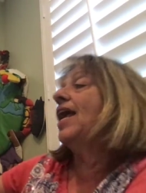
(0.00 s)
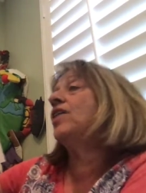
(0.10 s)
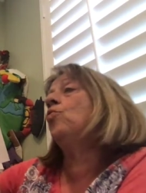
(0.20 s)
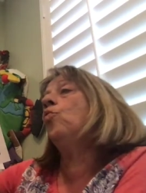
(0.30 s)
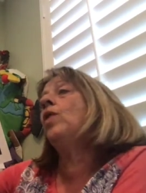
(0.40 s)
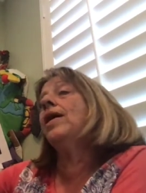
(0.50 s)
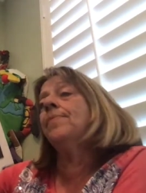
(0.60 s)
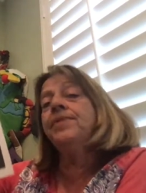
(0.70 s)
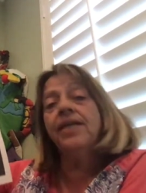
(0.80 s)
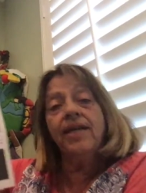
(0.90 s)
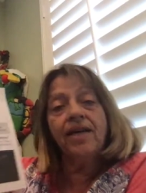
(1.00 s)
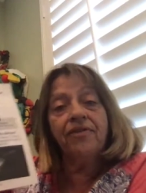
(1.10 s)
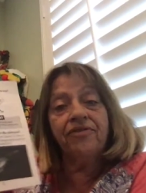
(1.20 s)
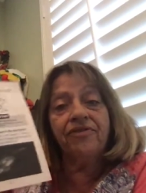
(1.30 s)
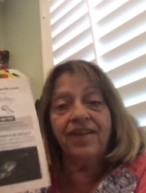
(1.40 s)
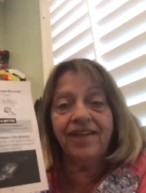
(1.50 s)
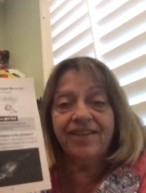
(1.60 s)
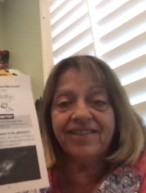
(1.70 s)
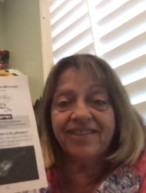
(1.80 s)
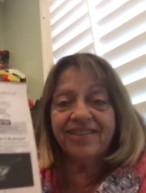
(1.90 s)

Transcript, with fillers: and webbed feet.